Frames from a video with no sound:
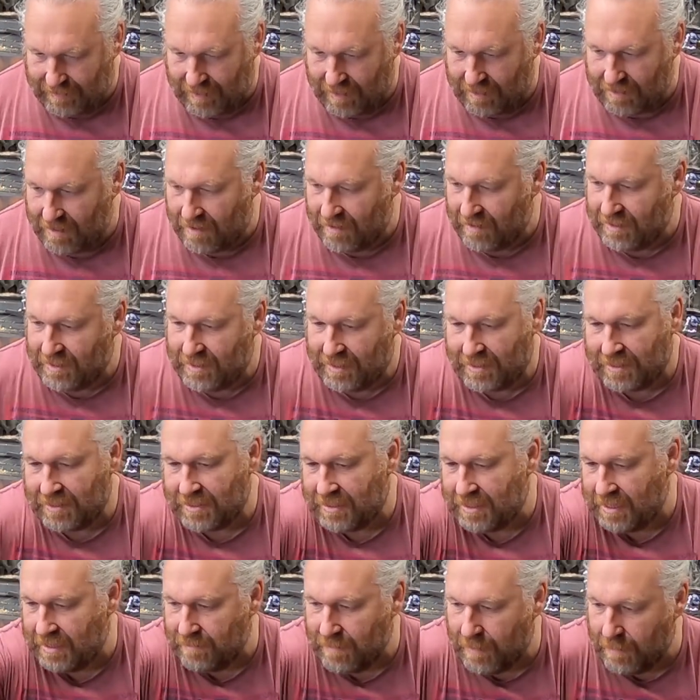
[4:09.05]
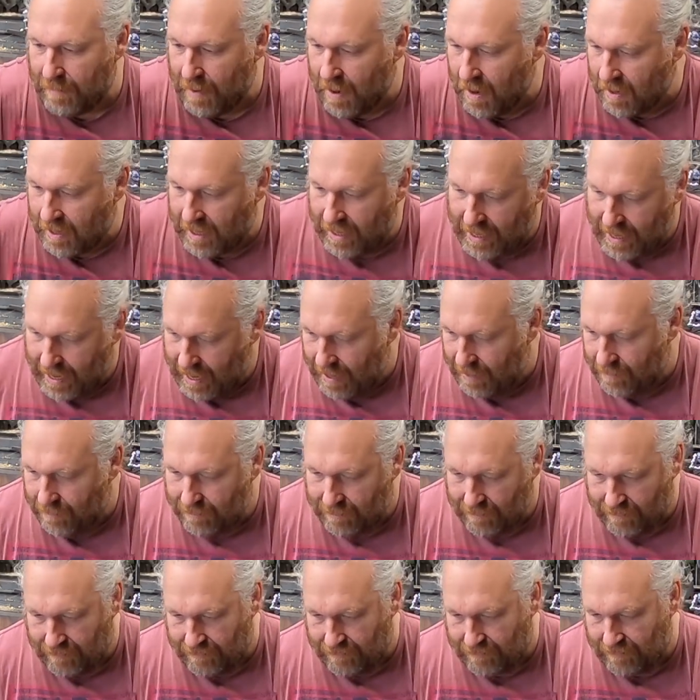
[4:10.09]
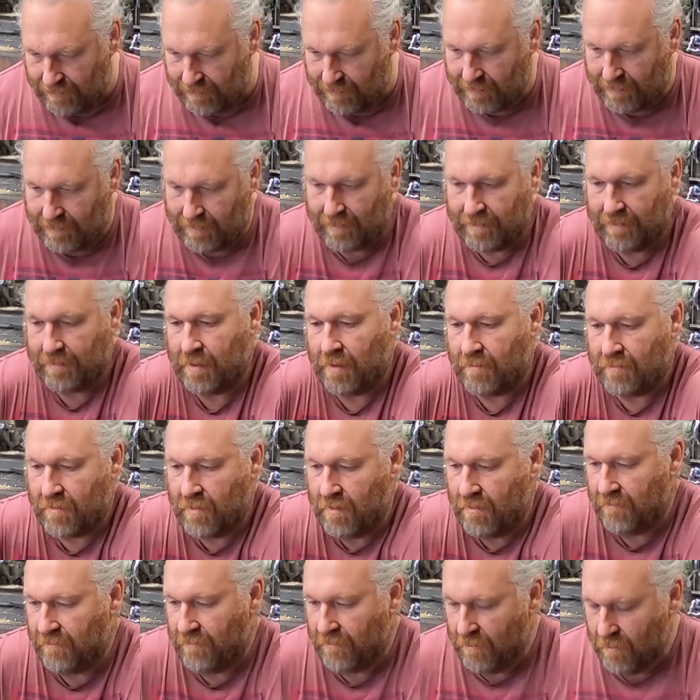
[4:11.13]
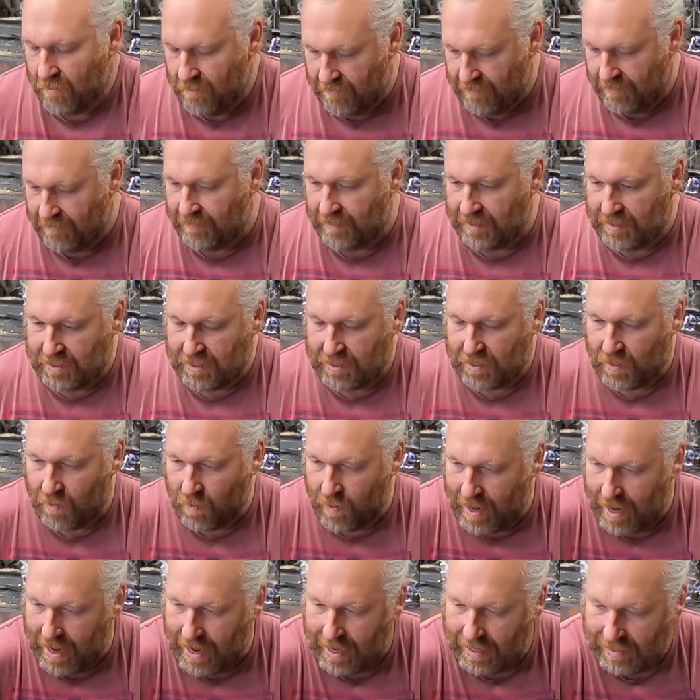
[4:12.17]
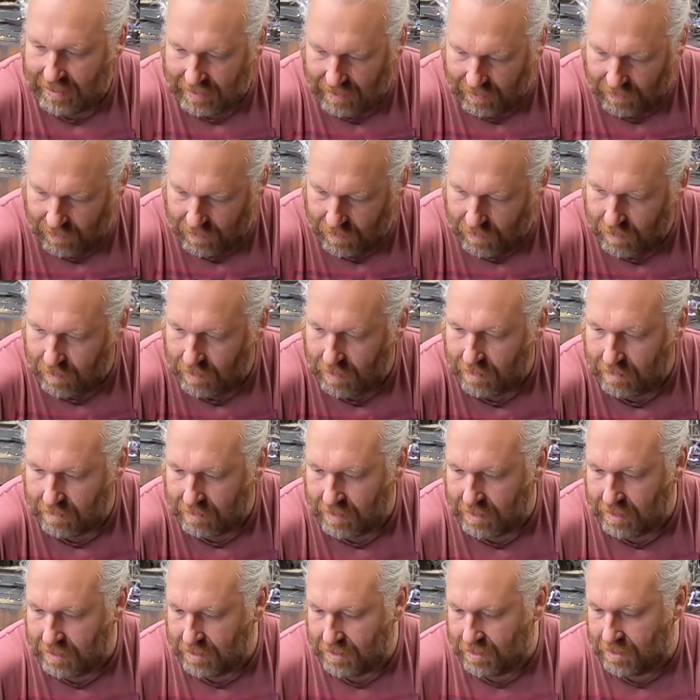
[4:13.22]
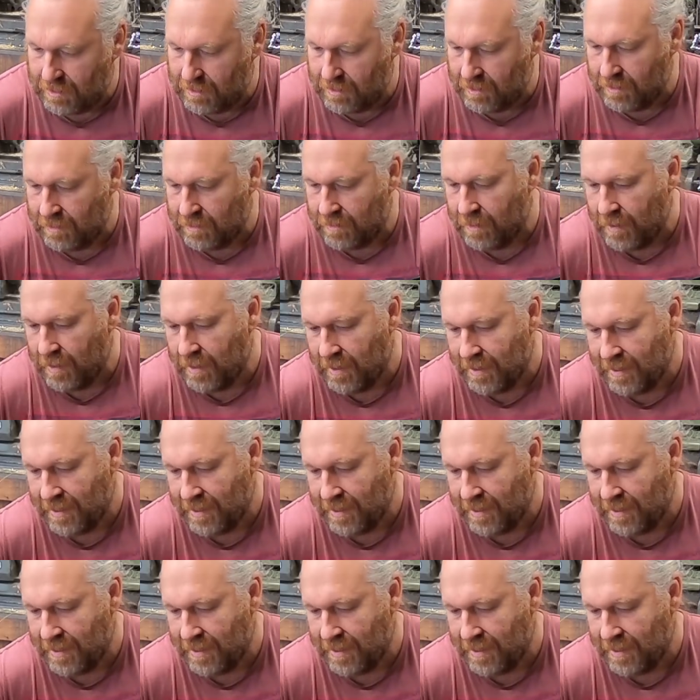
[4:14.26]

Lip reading: I don't know if you can see my marking out. I've got 450 square, so all I'm going to do